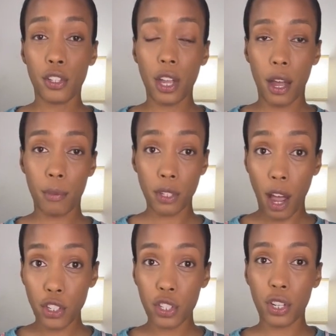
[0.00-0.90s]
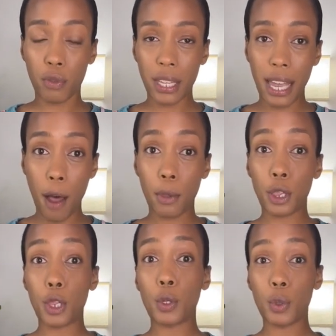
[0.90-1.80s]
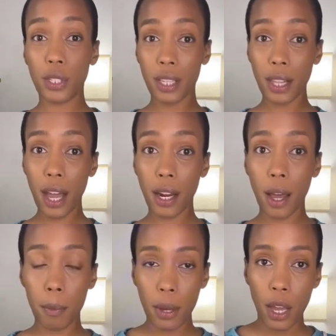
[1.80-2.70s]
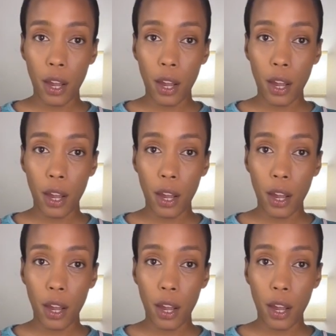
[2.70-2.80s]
massages to really help loosen that up,